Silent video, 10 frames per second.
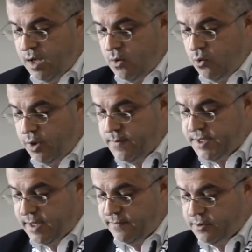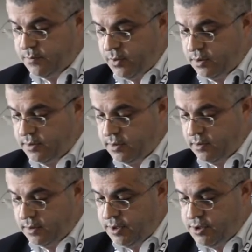who himself supported
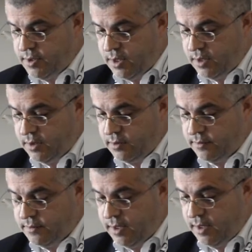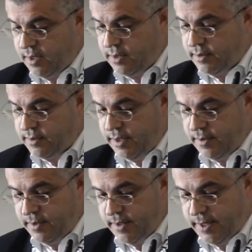Origen until
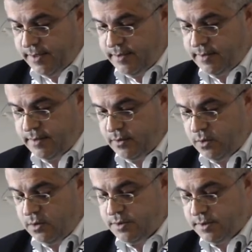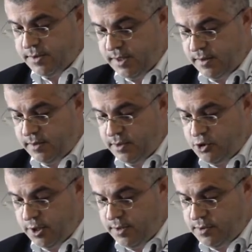399, also suddenly
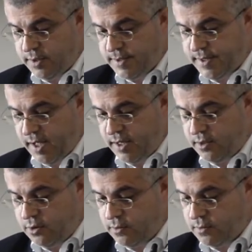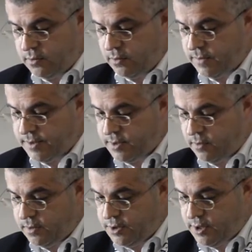changed his attitude towards
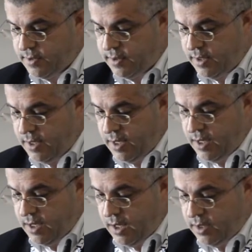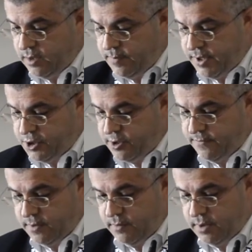Origen under pressure
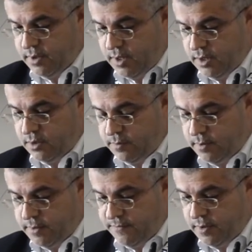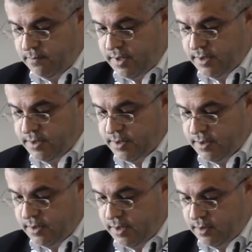from the anthropomorphic
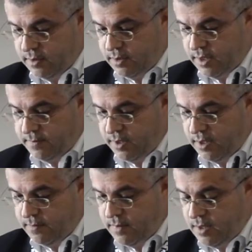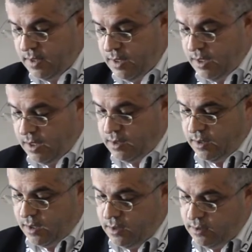monks and condemned him at
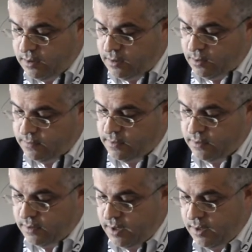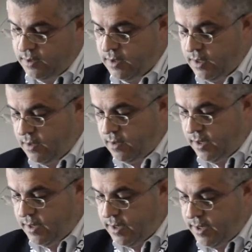the end of the
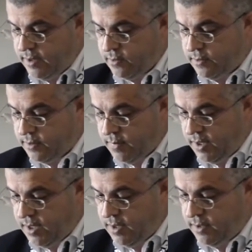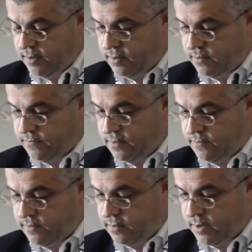399 or the beginning of
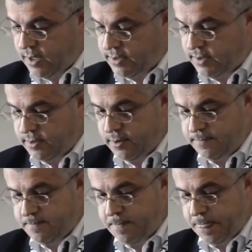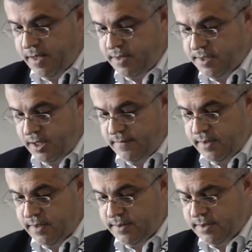400, as
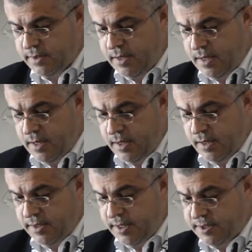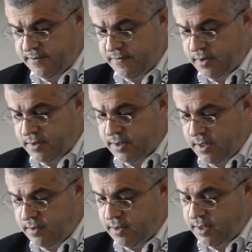evidenced in his first
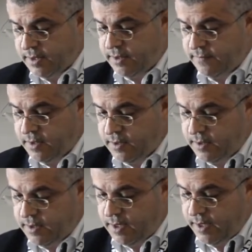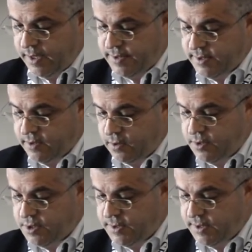synodal letter written against
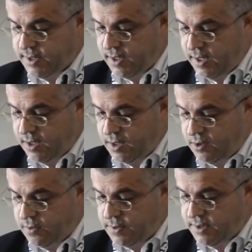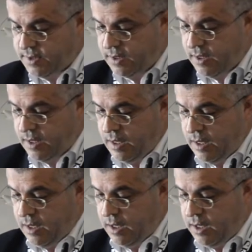Origen's attitudes,
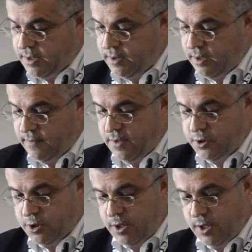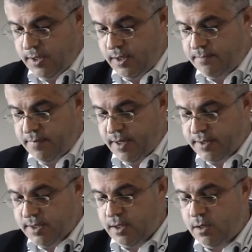a letter in which he
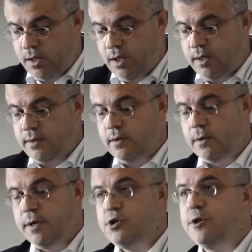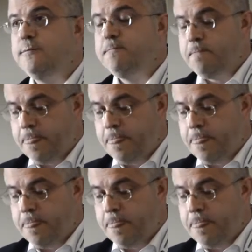compares Origen